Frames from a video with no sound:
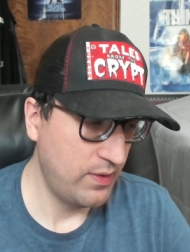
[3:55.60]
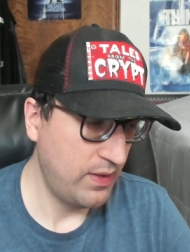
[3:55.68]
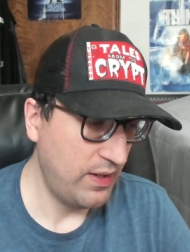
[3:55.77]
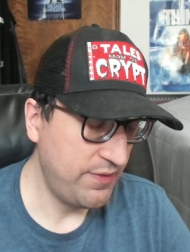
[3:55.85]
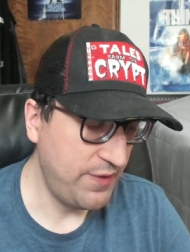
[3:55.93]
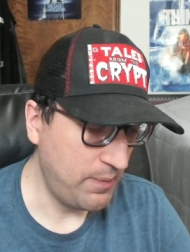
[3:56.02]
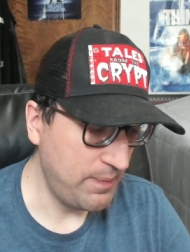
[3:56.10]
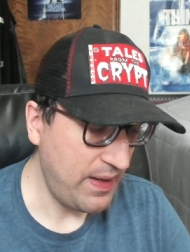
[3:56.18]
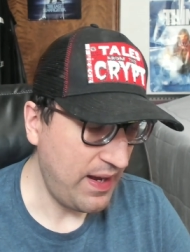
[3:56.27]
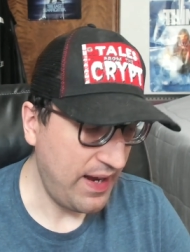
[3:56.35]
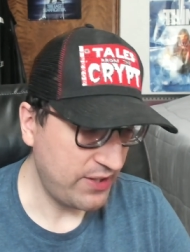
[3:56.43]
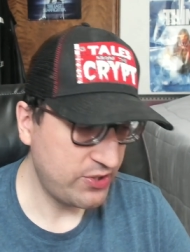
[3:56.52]
A film that
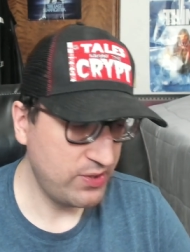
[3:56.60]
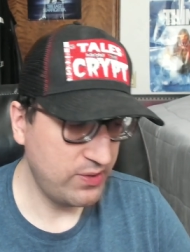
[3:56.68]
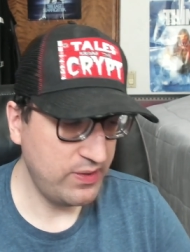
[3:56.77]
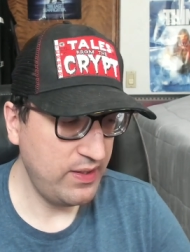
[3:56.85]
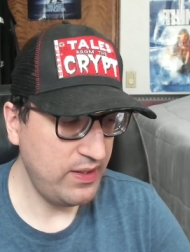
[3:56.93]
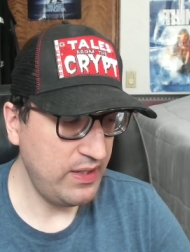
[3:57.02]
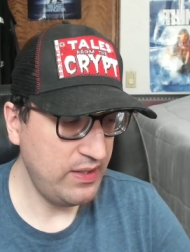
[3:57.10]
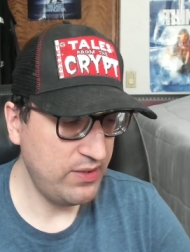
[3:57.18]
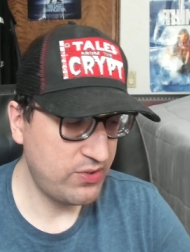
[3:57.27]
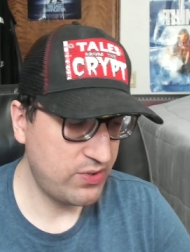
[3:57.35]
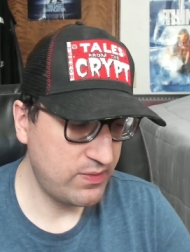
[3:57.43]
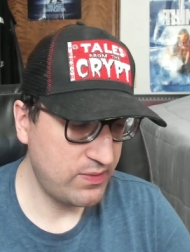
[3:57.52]
I actually
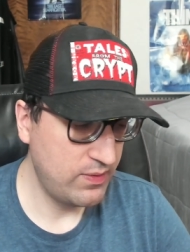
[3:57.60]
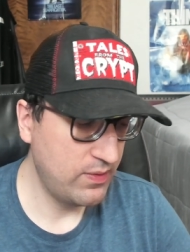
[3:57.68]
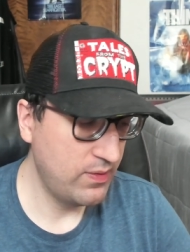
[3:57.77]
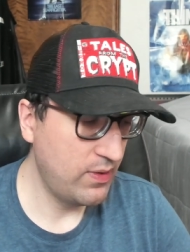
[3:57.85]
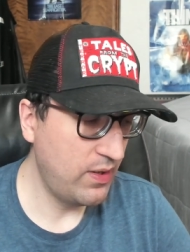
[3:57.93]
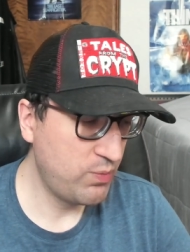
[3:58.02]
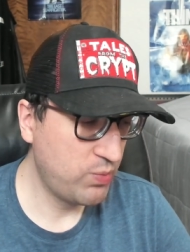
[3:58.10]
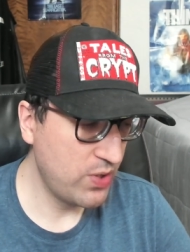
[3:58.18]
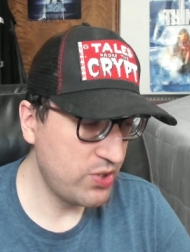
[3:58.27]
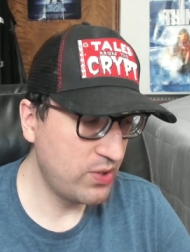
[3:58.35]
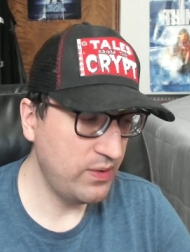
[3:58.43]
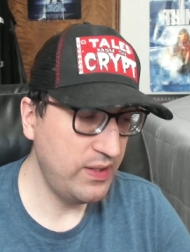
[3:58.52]

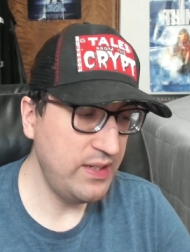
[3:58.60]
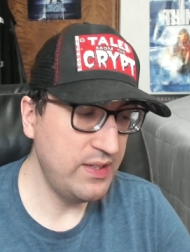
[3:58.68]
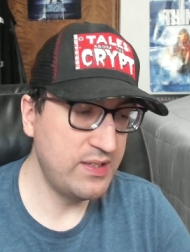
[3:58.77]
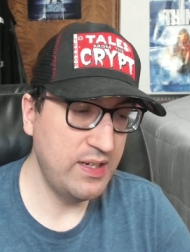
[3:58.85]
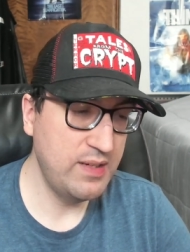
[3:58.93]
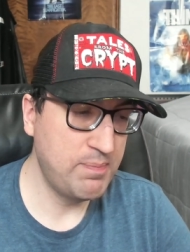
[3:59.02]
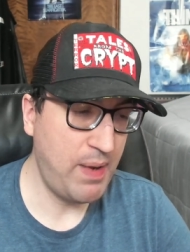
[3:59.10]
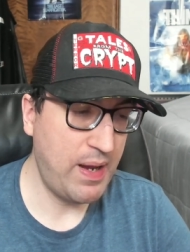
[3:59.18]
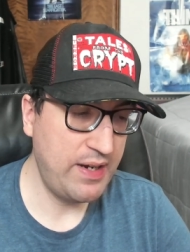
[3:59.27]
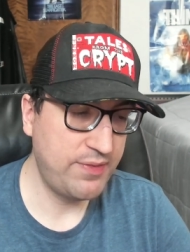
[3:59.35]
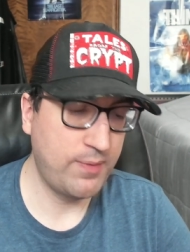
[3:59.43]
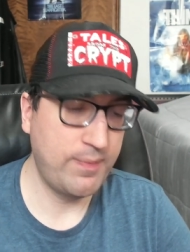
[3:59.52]
originally did buy from